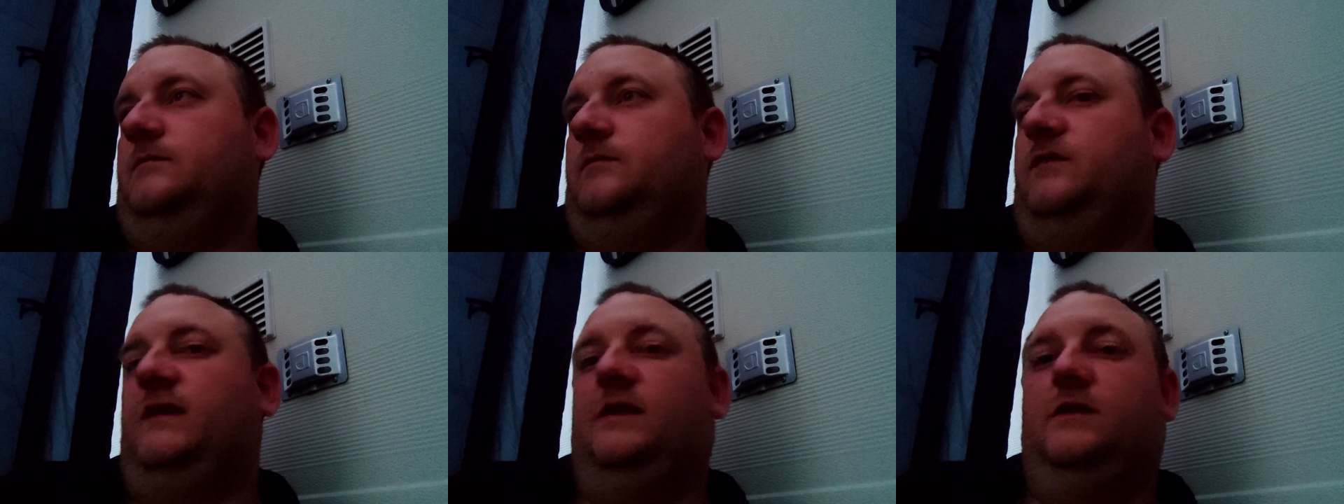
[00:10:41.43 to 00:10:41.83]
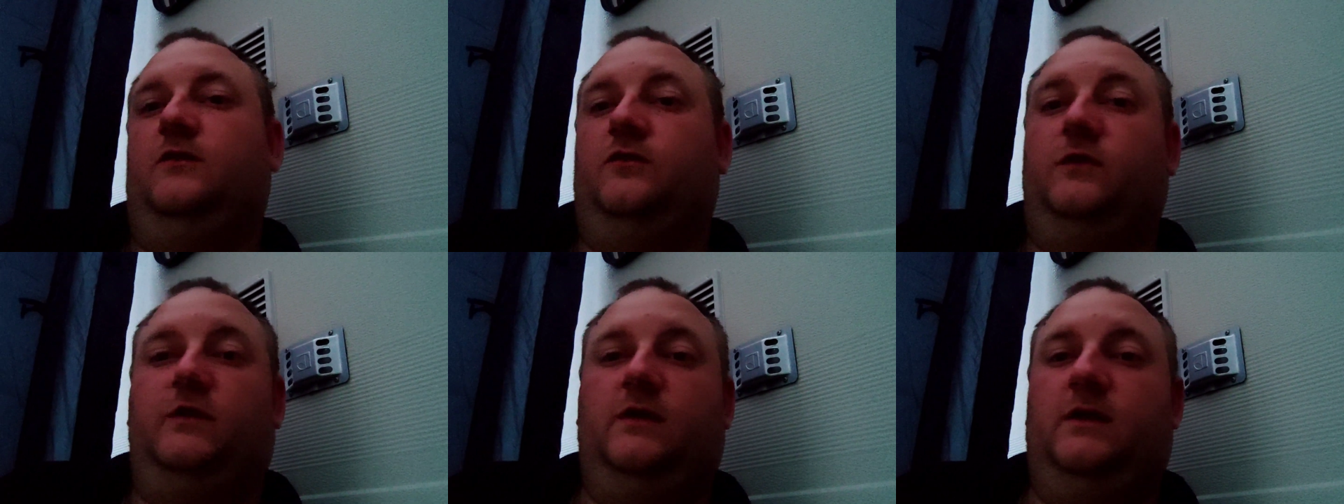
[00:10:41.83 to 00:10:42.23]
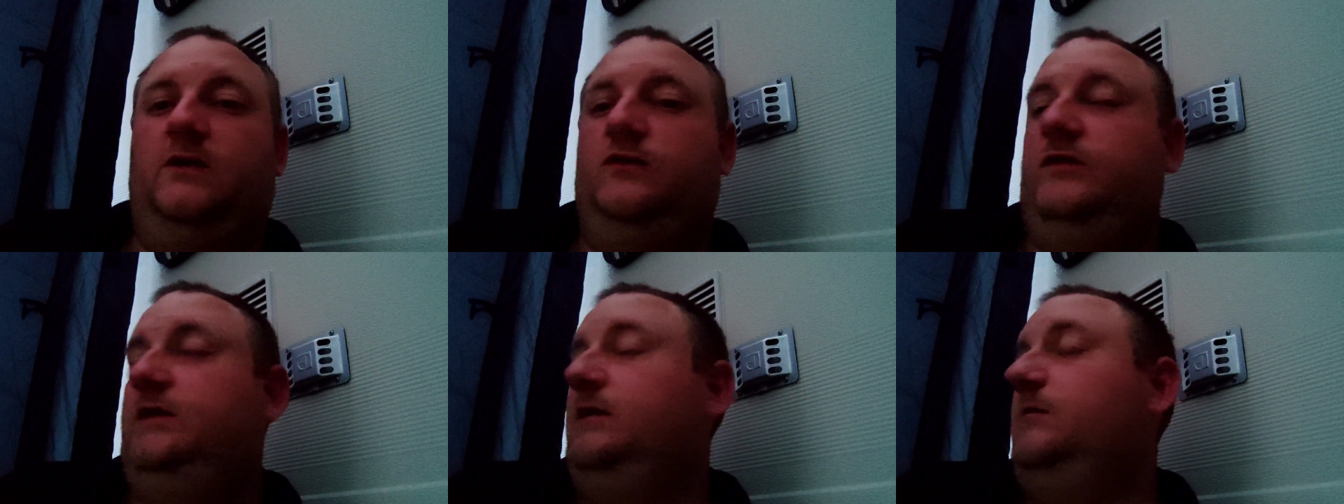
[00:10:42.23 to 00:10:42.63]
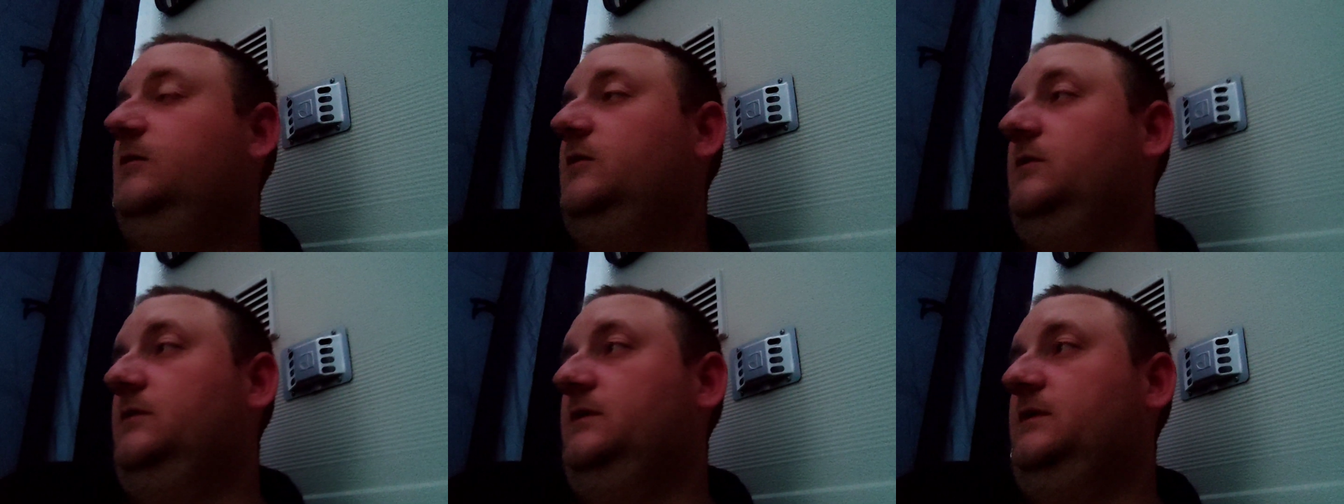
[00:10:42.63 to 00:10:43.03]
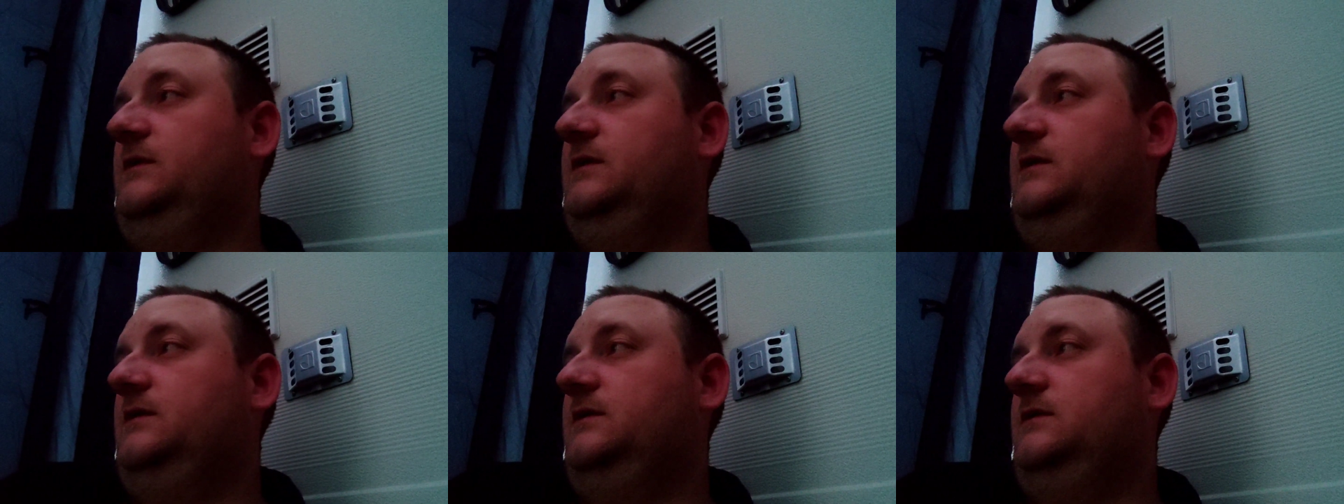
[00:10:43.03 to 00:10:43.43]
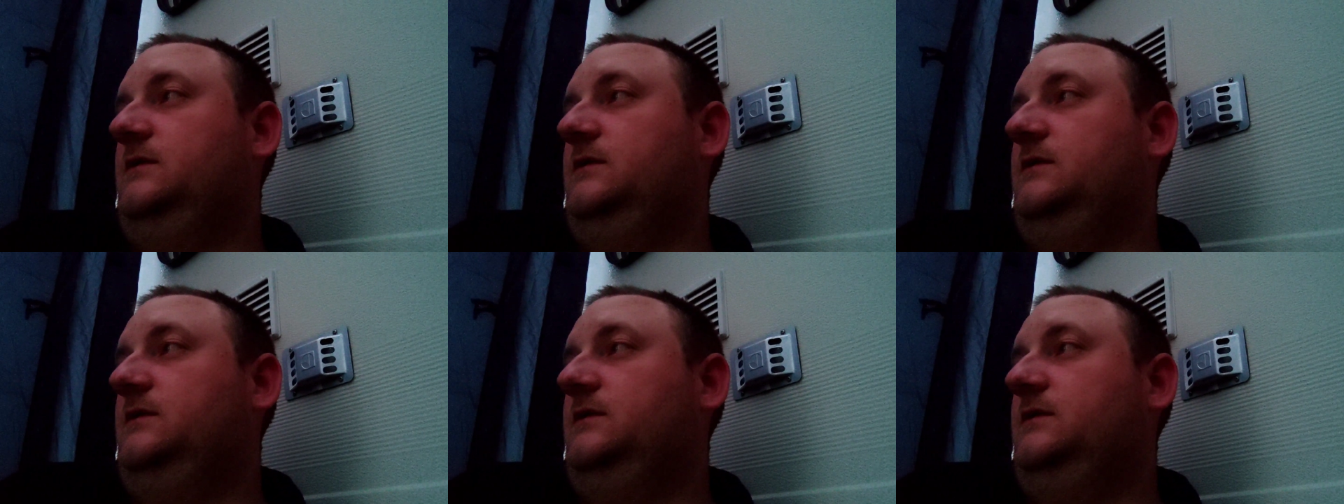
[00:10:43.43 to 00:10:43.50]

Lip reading: Tina's going to go and shower tomorrow, isn't you?